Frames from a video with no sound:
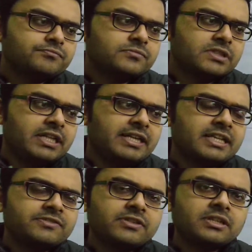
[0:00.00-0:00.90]
the
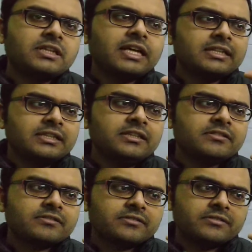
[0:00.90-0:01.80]
index finger and the
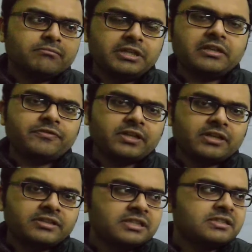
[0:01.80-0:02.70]
middle
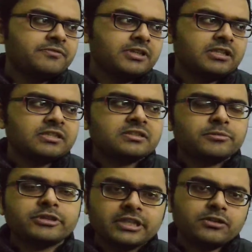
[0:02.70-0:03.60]
finger. These three fingers you have
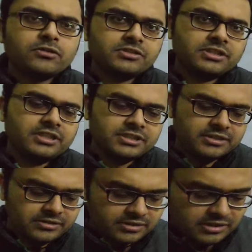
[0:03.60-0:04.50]
to take into consideration.
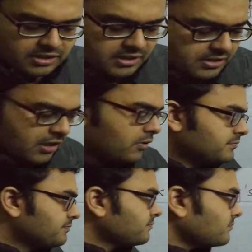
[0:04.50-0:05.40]
Now